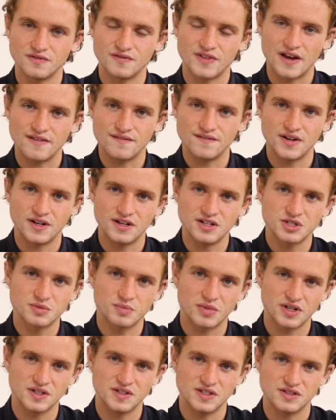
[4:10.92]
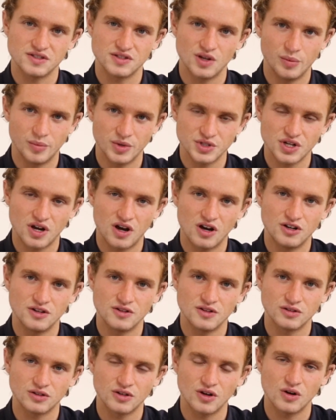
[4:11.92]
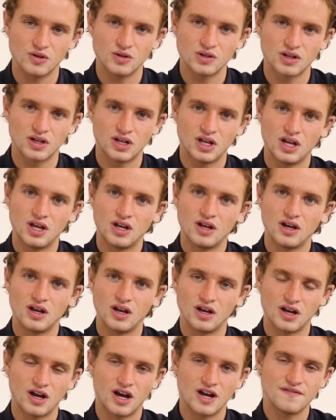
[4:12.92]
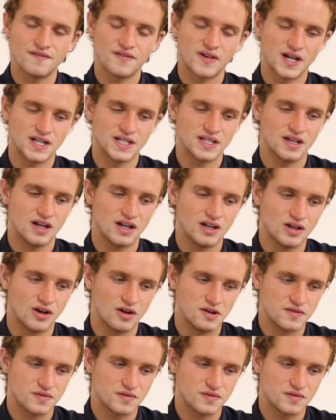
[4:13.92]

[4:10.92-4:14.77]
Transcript: of that finish because it's so much harder than gold. I find that a lot